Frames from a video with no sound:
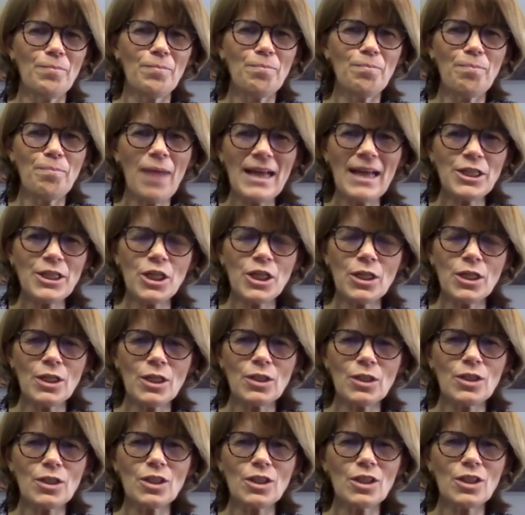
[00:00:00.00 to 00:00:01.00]

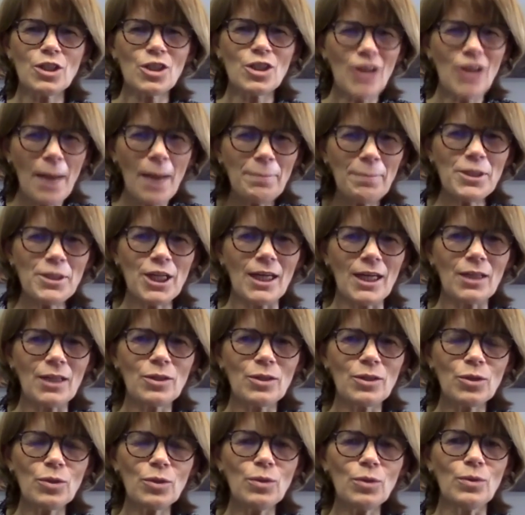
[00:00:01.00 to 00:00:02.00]
passionate subject
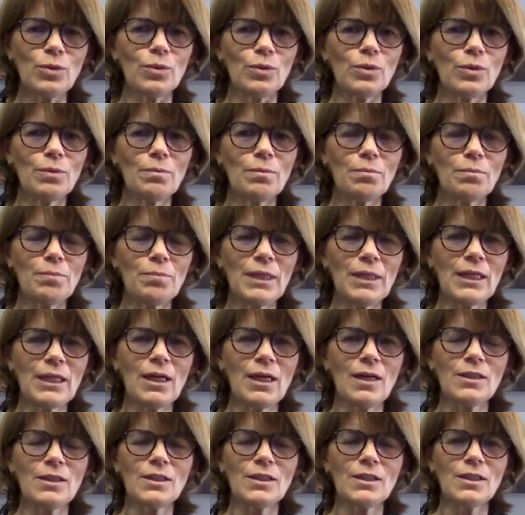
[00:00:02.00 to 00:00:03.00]
too,
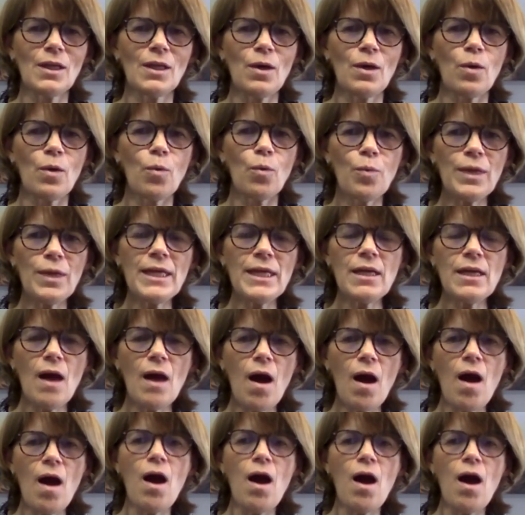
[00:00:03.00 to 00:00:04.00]
because we
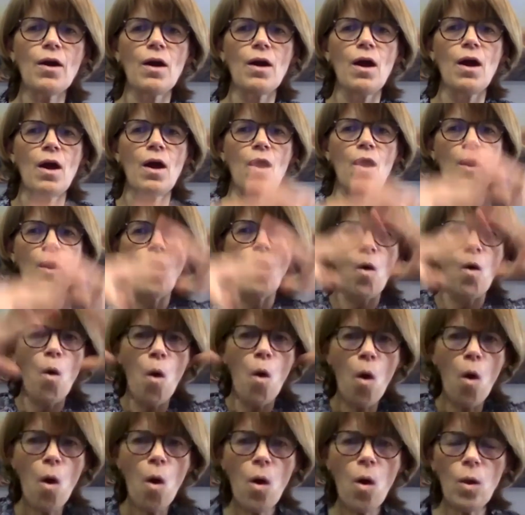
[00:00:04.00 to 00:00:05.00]
are
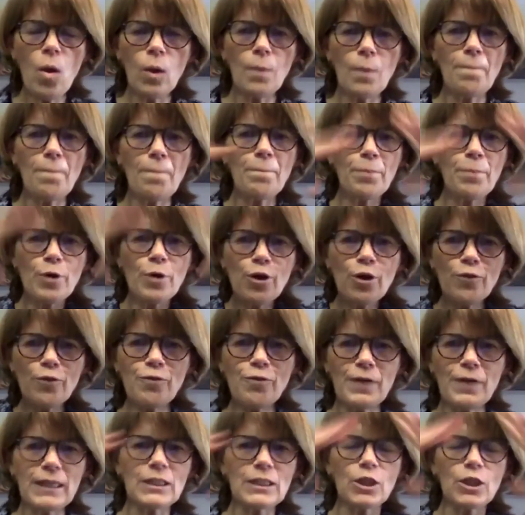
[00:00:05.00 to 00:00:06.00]
whole,
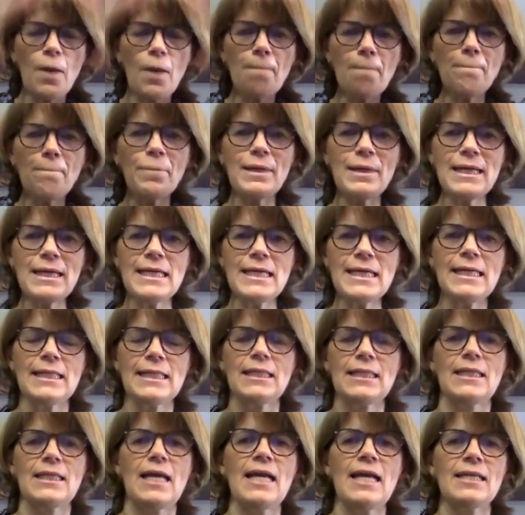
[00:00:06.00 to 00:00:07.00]
perfect, complete
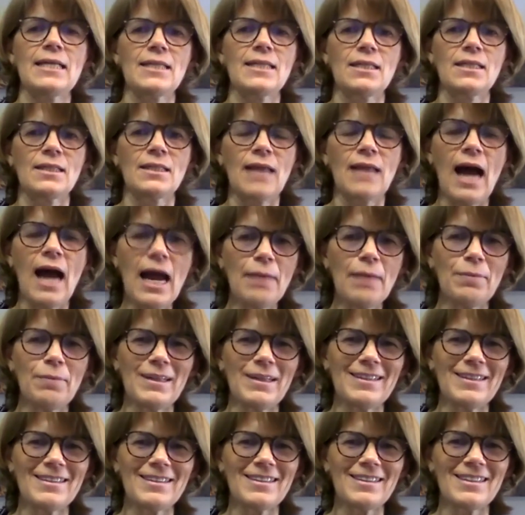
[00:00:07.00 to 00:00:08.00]
as
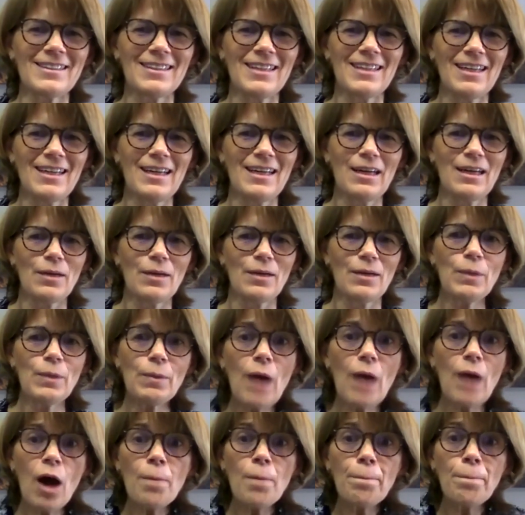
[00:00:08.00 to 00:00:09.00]
diamonds.
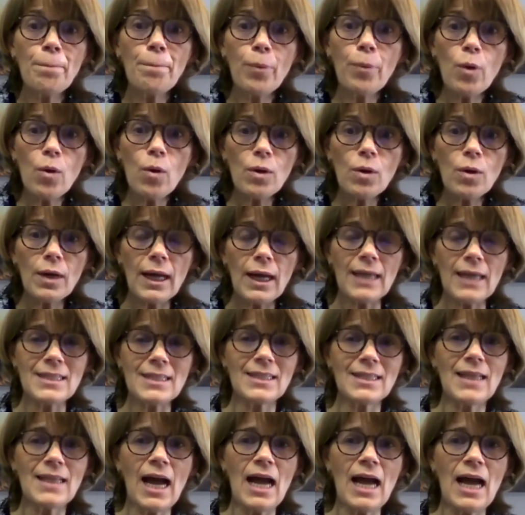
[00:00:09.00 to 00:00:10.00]
We are born as
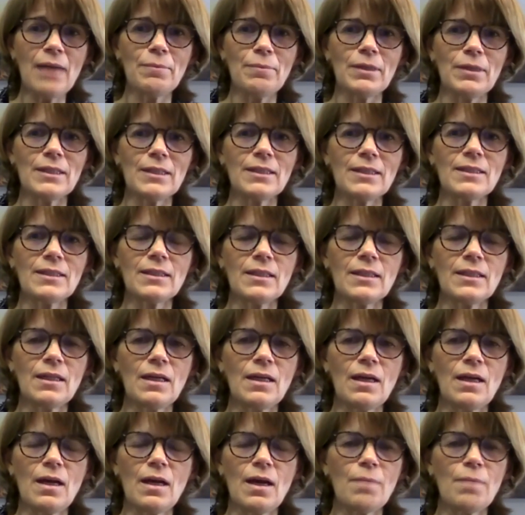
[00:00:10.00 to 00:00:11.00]
diamonds,
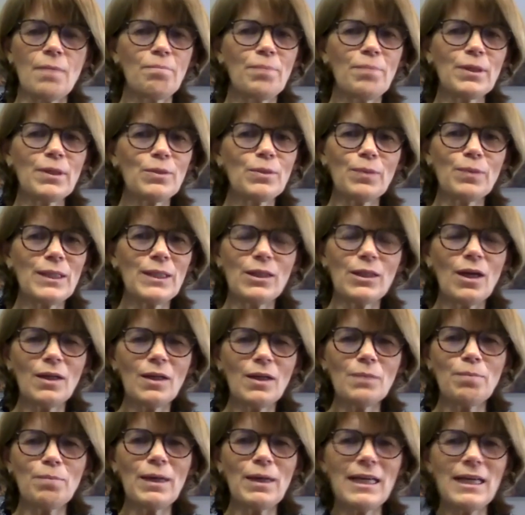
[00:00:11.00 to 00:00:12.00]
but we
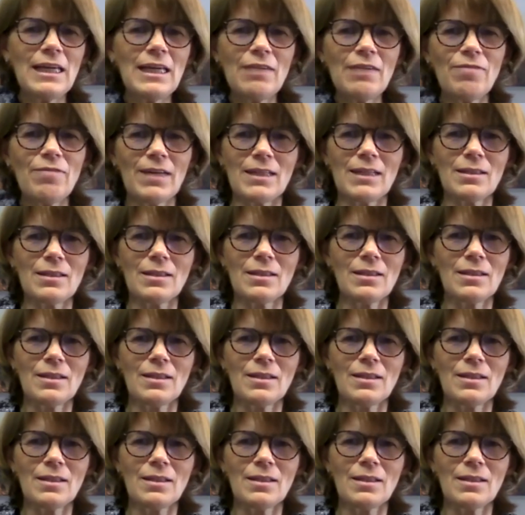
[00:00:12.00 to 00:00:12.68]
don't believe it.